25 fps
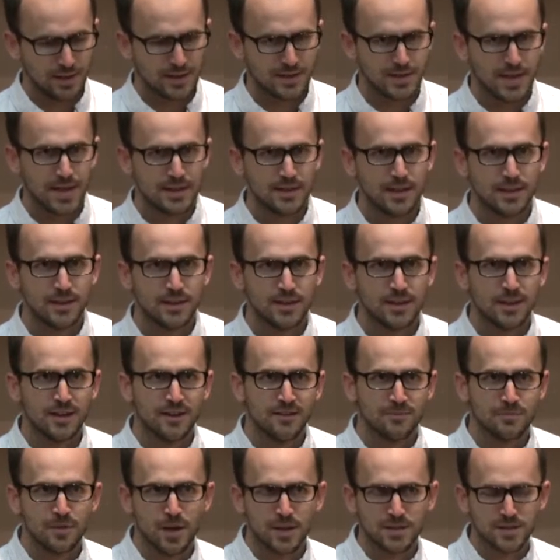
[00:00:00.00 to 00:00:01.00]
exactly the
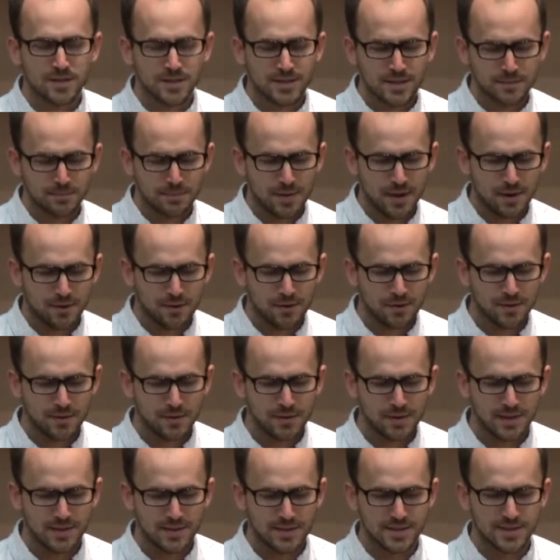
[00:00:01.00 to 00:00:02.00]
kind of processing
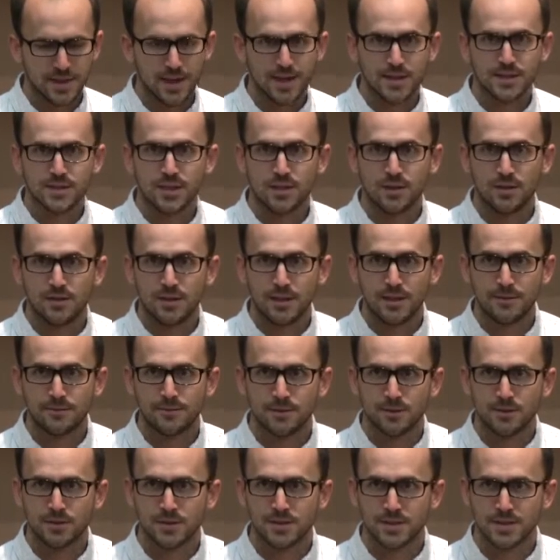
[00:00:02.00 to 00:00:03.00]
power and size that you need
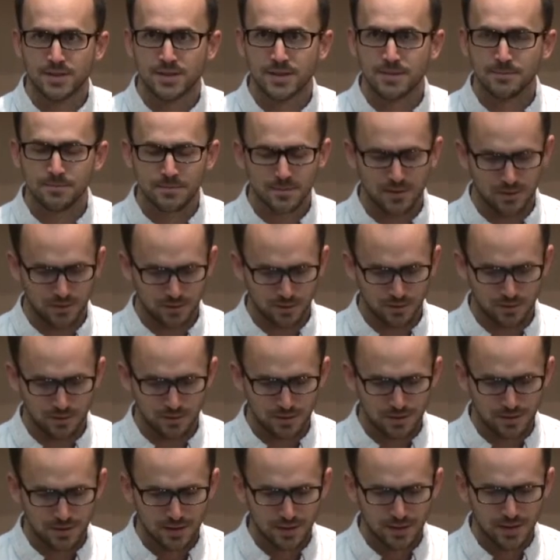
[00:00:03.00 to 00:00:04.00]
for your system, your
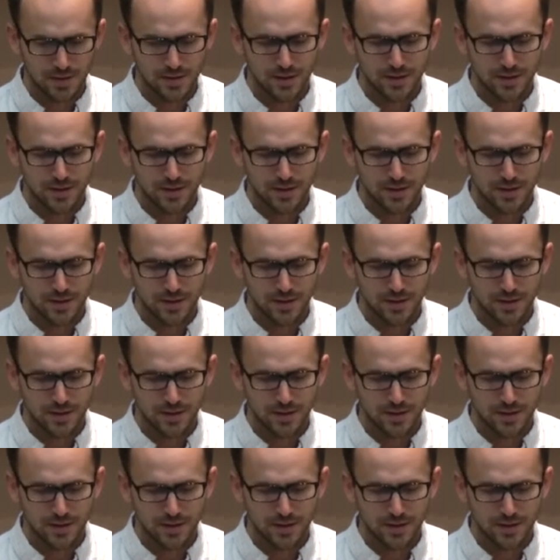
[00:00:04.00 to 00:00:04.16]
goal.